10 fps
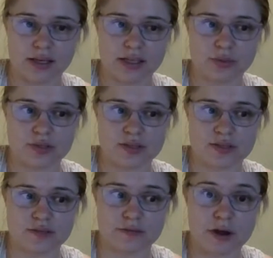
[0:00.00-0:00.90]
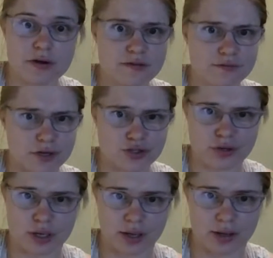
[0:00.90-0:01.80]
he was very
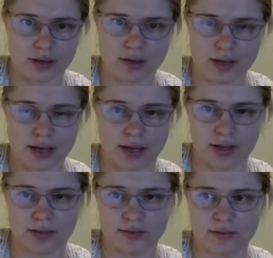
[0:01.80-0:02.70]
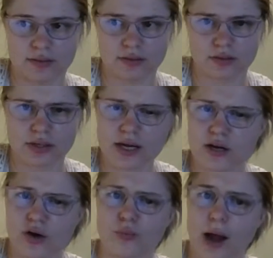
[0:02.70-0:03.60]
frustrated and kind
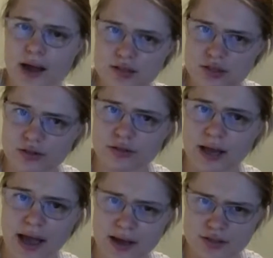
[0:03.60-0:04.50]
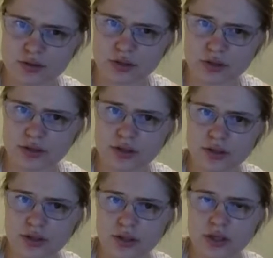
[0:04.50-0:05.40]
of harassed her and hassled her
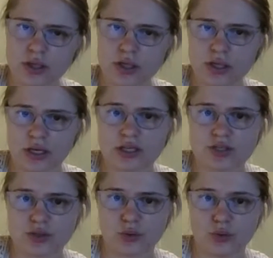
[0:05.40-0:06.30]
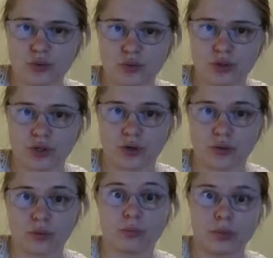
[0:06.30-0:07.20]
into,
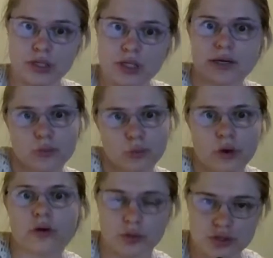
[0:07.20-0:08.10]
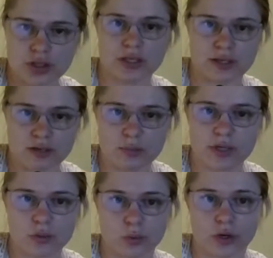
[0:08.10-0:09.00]
being at work when she needed to
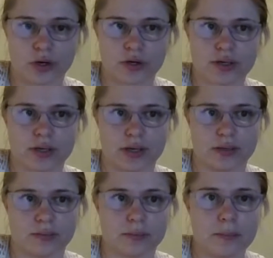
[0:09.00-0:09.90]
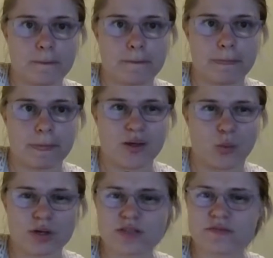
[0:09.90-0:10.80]
be at work, and
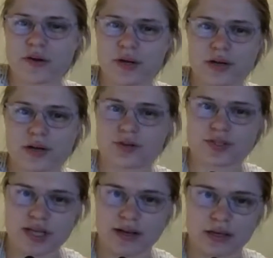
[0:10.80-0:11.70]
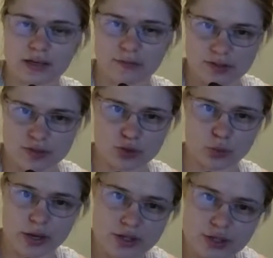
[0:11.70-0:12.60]
wasn't very understanding of her
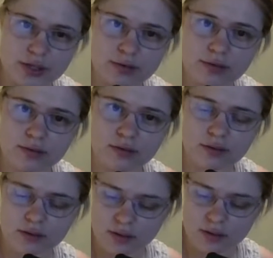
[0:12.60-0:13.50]
situation.